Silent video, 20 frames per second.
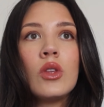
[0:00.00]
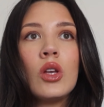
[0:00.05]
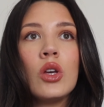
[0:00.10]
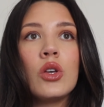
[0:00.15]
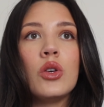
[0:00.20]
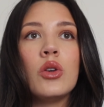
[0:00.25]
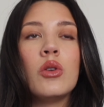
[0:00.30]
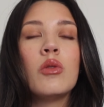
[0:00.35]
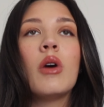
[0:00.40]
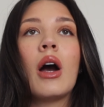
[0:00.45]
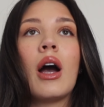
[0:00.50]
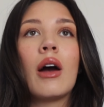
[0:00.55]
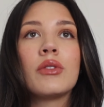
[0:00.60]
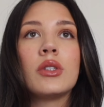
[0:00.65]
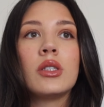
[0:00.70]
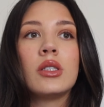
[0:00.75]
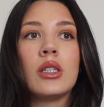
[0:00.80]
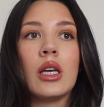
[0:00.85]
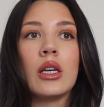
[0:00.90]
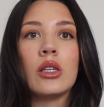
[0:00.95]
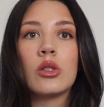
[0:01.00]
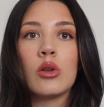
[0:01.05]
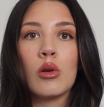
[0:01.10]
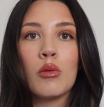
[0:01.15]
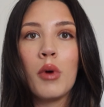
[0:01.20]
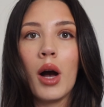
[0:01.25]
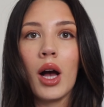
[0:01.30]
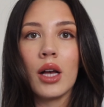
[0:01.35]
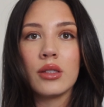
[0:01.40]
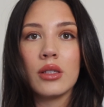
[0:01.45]
you have to stay so
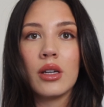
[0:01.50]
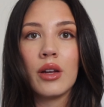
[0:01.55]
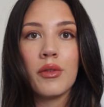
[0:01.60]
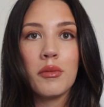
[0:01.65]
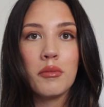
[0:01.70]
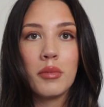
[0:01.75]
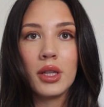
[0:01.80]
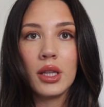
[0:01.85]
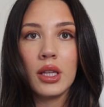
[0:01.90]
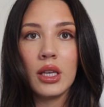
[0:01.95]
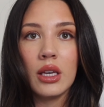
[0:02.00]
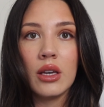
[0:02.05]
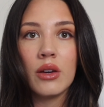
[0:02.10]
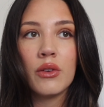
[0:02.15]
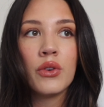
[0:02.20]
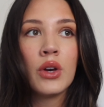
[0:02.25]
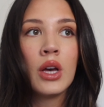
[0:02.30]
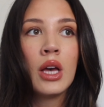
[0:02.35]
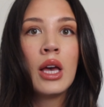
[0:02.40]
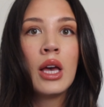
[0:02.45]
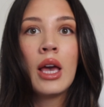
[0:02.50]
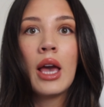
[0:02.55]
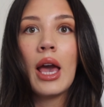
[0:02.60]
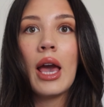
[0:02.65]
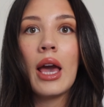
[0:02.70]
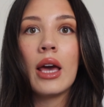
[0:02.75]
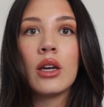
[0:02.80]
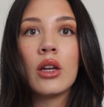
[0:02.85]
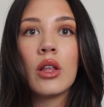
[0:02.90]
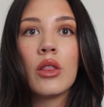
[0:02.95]
positive and believe,
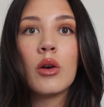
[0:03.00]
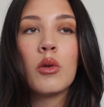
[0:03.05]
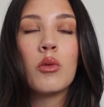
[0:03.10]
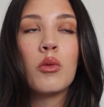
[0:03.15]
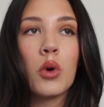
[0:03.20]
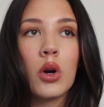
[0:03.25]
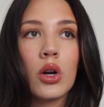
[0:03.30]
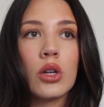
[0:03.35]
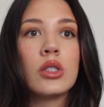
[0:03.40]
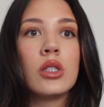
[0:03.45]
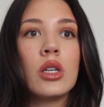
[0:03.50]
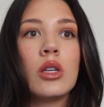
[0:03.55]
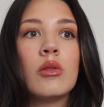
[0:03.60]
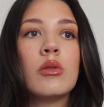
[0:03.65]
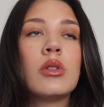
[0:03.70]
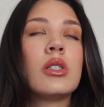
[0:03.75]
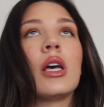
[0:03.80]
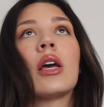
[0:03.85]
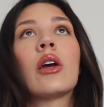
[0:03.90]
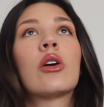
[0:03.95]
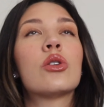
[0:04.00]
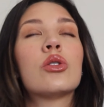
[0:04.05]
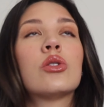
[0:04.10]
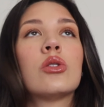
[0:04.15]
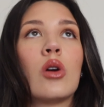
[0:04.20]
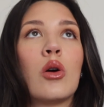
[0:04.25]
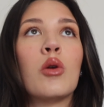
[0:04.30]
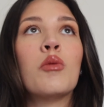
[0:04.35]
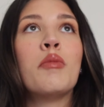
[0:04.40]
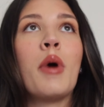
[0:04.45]
and the words that you say are
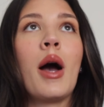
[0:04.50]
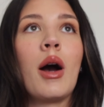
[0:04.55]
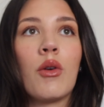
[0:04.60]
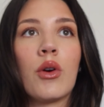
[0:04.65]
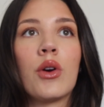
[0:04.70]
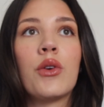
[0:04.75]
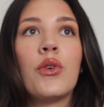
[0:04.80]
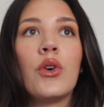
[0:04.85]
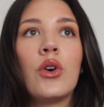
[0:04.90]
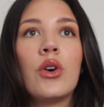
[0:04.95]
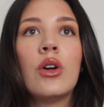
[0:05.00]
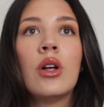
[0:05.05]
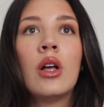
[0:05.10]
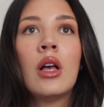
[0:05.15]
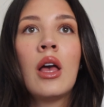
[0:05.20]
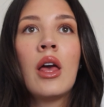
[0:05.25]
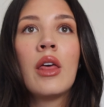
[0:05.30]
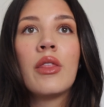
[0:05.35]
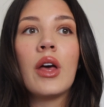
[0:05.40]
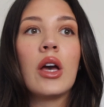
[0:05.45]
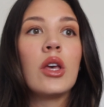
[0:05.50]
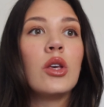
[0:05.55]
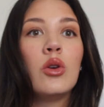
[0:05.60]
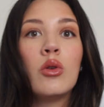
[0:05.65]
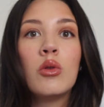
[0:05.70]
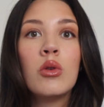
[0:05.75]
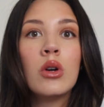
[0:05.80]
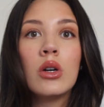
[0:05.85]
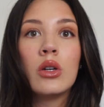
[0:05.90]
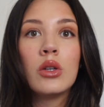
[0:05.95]
so powerful that
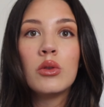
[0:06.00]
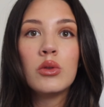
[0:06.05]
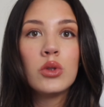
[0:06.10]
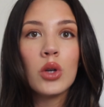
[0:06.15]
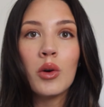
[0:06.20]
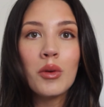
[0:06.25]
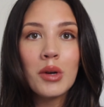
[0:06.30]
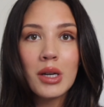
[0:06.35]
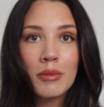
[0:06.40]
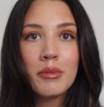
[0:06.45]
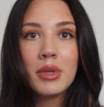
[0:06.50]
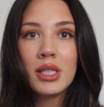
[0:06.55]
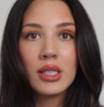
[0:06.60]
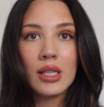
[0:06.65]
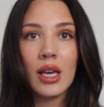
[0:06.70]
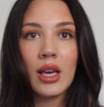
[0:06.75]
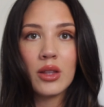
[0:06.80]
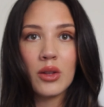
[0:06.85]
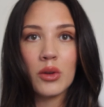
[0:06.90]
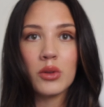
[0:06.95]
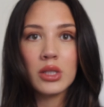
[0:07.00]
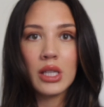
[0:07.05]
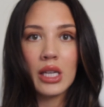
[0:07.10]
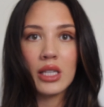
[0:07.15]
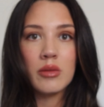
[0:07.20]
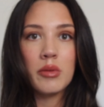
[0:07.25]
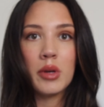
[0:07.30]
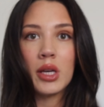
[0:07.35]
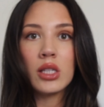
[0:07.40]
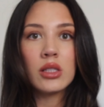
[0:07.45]
you don't want to be saying those
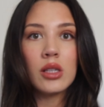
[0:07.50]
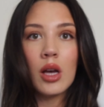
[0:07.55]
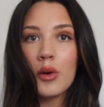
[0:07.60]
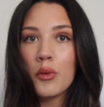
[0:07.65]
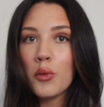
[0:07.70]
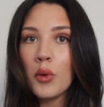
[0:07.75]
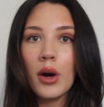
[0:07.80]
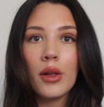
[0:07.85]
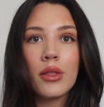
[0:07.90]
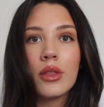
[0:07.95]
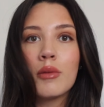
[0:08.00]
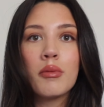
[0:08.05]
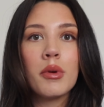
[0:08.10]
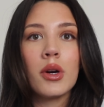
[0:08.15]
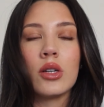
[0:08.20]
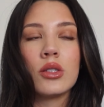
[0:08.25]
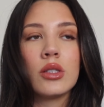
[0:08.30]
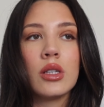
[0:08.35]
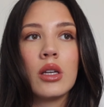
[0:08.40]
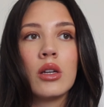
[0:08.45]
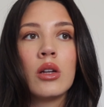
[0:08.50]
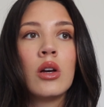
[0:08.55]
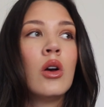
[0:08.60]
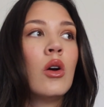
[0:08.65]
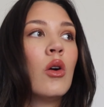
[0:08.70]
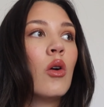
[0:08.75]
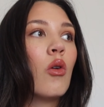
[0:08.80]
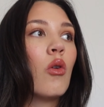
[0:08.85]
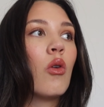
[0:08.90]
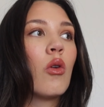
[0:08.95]
things, because a wealthy person,
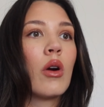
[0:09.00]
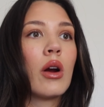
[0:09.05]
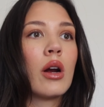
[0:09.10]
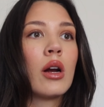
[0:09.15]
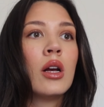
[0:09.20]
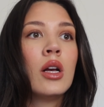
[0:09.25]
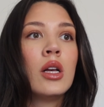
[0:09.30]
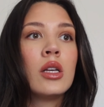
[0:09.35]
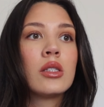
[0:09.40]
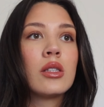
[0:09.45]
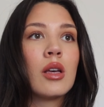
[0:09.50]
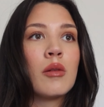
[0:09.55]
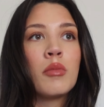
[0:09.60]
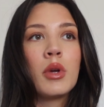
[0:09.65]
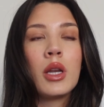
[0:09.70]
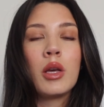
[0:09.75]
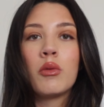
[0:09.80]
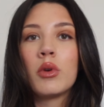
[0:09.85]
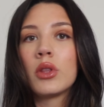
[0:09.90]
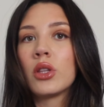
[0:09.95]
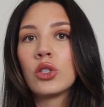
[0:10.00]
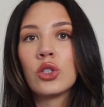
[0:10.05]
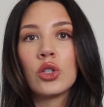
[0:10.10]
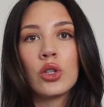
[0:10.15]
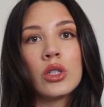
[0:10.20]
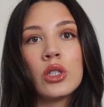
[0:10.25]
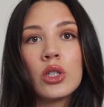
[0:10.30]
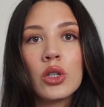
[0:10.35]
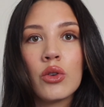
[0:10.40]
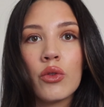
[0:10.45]
or somebody with a
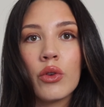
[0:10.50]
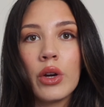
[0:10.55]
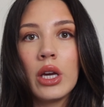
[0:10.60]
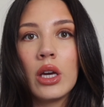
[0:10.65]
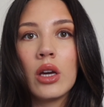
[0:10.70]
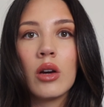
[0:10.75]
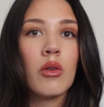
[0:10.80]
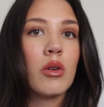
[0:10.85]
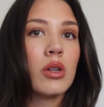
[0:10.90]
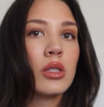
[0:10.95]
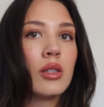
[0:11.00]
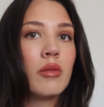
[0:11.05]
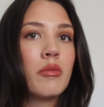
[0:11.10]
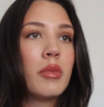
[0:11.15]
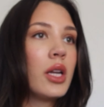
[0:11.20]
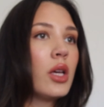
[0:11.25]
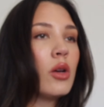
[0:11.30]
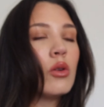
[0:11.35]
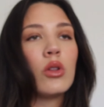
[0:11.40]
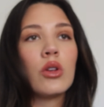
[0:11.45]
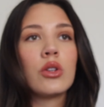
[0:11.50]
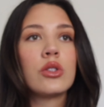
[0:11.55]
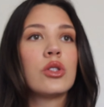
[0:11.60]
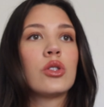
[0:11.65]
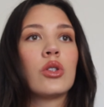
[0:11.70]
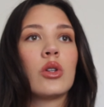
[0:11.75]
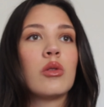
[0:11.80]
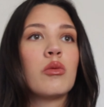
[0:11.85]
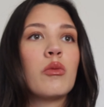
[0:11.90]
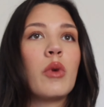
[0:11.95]
certain degree, or somebody who looks a
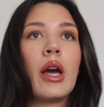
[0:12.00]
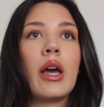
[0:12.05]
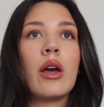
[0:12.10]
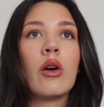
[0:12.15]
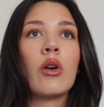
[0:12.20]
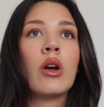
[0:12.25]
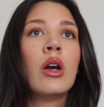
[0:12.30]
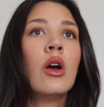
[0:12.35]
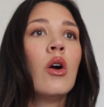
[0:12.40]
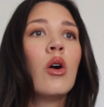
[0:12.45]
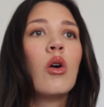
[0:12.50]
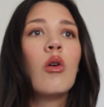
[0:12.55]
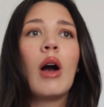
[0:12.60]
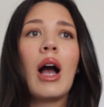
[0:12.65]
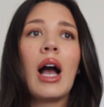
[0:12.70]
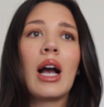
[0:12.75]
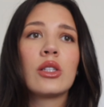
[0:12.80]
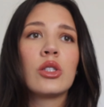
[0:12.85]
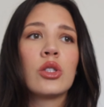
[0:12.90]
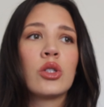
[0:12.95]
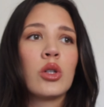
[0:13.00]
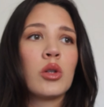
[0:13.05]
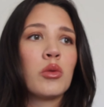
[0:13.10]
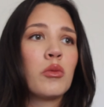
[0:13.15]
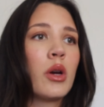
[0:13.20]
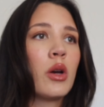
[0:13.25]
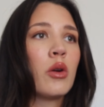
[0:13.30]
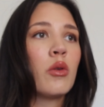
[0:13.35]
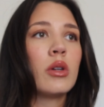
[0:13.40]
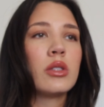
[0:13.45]
certain way, or who acts a certain
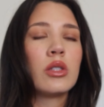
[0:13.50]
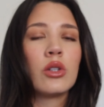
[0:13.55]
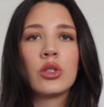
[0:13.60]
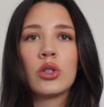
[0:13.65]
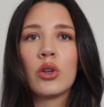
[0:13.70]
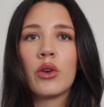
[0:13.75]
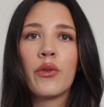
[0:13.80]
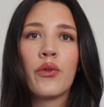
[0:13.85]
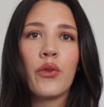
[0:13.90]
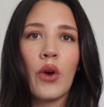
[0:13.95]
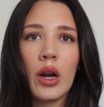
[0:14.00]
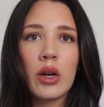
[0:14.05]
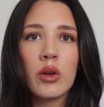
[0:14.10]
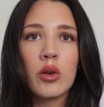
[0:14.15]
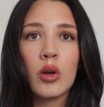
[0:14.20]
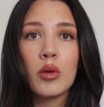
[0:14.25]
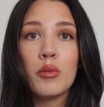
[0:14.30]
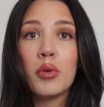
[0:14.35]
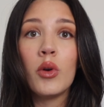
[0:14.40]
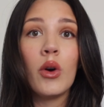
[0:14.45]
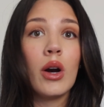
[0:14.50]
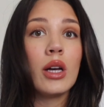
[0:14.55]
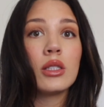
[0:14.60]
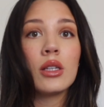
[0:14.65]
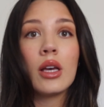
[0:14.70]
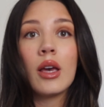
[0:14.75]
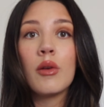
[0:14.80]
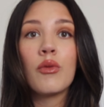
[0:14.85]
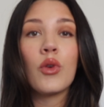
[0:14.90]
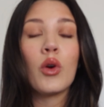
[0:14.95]
way, who has a certain friend group, who has
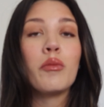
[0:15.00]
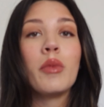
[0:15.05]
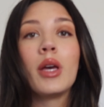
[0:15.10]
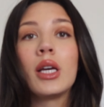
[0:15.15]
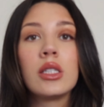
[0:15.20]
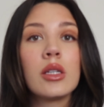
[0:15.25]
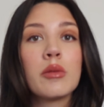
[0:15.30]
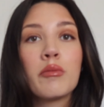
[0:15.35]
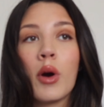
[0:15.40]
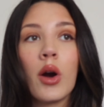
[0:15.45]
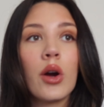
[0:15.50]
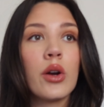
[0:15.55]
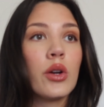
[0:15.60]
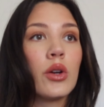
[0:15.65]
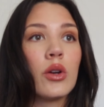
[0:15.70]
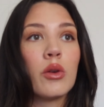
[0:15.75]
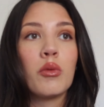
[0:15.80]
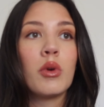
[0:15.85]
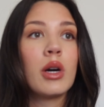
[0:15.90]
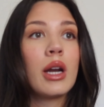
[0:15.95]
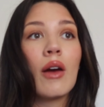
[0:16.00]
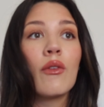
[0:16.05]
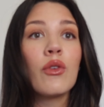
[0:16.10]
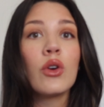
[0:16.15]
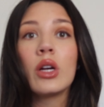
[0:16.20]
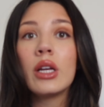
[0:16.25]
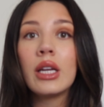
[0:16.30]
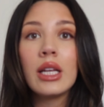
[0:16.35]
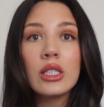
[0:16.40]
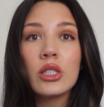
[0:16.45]
a romantic partner, whatever
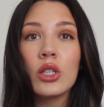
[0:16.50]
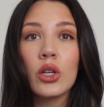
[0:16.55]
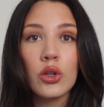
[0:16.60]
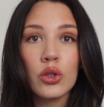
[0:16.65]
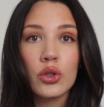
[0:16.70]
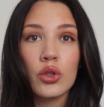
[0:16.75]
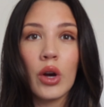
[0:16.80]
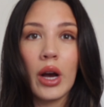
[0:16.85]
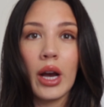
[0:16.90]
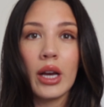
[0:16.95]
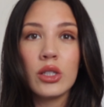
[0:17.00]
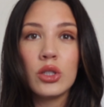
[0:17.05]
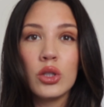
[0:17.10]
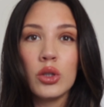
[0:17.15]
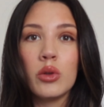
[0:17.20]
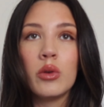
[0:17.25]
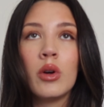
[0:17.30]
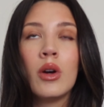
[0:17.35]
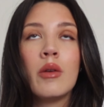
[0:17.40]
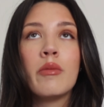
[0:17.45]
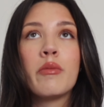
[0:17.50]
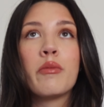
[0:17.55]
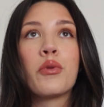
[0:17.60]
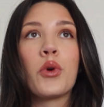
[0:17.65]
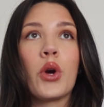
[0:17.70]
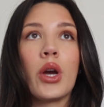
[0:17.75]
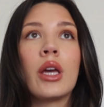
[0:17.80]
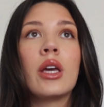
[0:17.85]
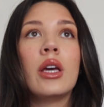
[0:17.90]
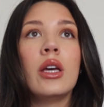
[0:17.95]
it is that you're trying to
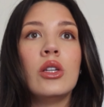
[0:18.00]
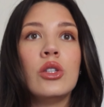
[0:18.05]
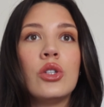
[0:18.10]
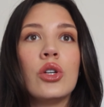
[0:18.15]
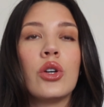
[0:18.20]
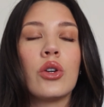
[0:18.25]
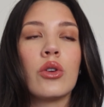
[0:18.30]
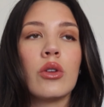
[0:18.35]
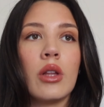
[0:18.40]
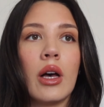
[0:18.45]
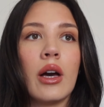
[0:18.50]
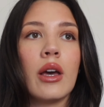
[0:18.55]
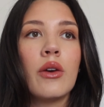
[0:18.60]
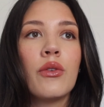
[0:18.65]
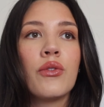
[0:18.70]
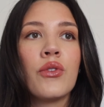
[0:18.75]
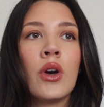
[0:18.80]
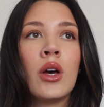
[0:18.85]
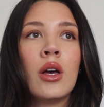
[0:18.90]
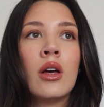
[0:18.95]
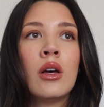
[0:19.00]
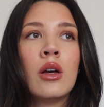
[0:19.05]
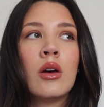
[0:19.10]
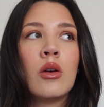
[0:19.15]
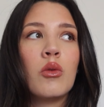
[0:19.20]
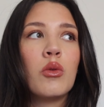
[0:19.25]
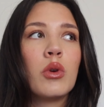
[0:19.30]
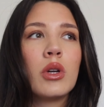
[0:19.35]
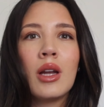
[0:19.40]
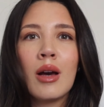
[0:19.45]
bring into your life,
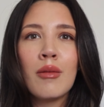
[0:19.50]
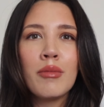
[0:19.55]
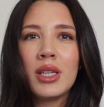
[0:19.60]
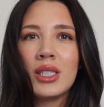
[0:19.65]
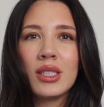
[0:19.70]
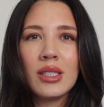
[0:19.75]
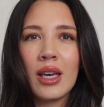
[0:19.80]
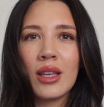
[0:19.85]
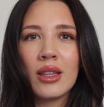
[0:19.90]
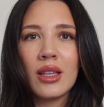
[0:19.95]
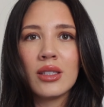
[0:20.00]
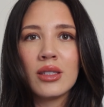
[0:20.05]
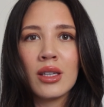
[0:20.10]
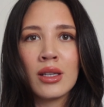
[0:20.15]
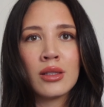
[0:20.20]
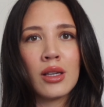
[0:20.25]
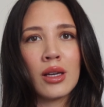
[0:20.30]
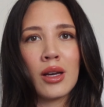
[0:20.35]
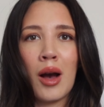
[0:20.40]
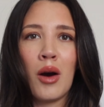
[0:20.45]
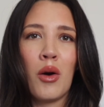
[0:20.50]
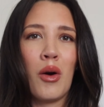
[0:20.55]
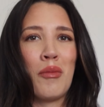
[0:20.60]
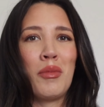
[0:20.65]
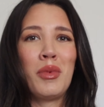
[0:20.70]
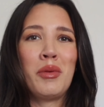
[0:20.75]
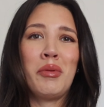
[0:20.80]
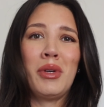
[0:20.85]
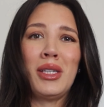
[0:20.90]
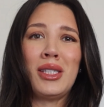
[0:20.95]
would not be saying these things like, oh, I'm
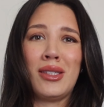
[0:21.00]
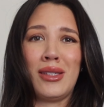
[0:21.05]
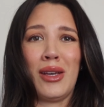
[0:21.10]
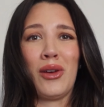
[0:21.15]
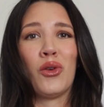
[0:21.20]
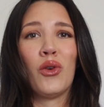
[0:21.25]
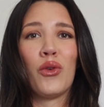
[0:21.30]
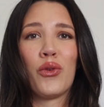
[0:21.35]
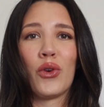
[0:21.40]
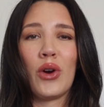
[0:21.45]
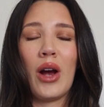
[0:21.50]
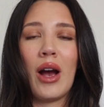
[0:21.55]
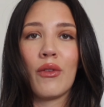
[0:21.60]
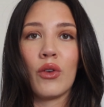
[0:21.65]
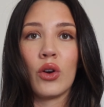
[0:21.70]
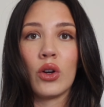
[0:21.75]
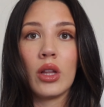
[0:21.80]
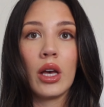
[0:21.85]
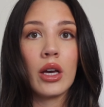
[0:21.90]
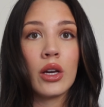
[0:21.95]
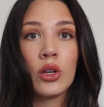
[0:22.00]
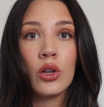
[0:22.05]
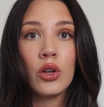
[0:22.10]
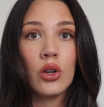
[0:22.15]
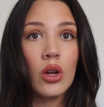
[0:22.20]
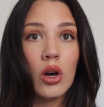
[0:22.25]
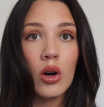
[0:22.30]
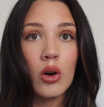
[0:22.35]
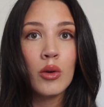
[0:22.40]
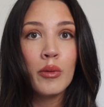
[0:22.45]
going to be single forever. Like,
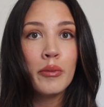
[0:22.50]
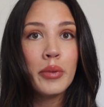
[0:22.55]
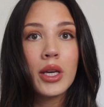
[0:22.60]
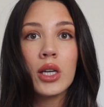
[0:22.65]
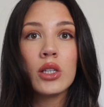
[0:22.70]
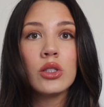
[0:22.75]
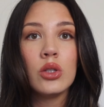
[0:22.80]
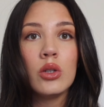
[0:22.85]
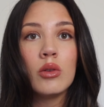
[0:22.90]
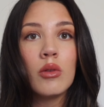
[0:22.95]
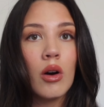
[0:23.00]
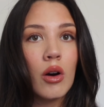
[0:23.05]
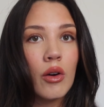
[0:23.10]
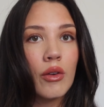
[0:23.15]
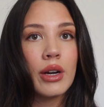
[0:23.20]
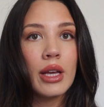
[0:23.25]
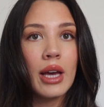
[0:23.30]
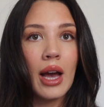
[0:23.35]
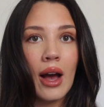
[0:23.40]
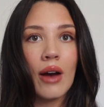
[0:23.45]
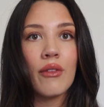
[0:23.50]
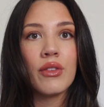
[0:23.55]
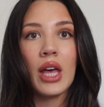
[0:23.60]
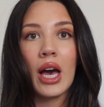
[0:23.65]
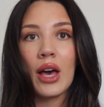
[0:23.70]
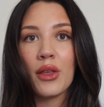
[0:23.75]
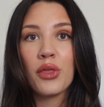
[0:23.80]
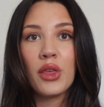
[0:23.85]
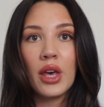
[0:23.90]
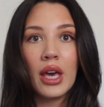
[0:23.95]
no, because you already have
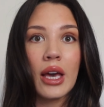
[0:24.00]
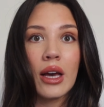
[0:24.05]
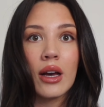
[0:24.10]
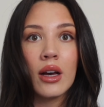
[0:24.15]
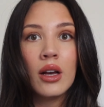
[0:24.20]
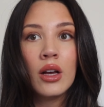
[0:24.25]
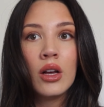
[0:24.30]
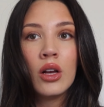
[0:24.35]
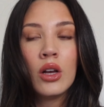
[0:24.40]
that thing.